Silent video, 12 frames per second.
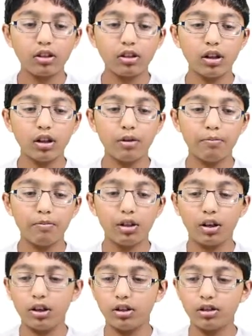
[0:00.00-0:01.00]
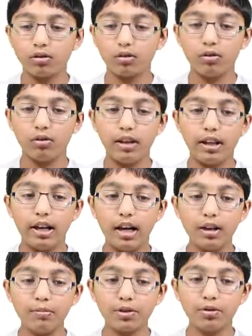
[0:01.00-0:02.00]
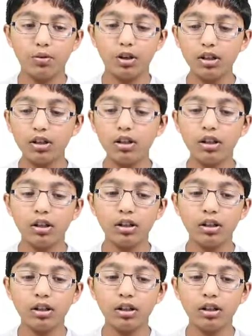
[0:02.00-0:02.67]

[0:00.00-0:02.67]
time underscore elapsed 1